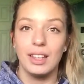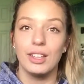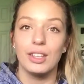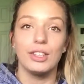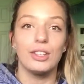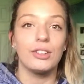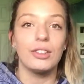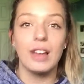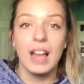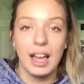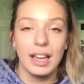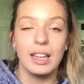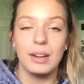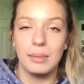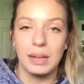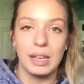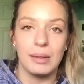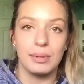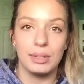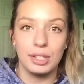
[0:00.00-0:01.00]
You're not going to
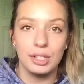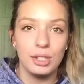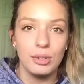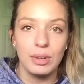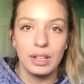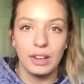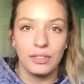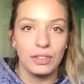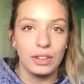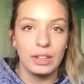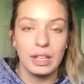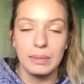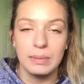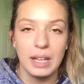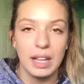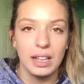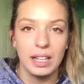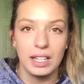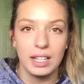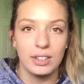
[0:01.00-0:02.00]
be able to do it if you keep
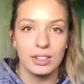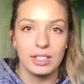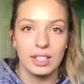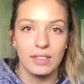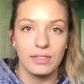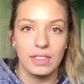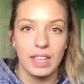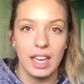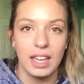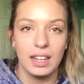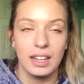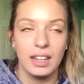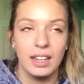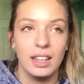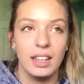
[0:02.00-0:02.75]
telling yourself that.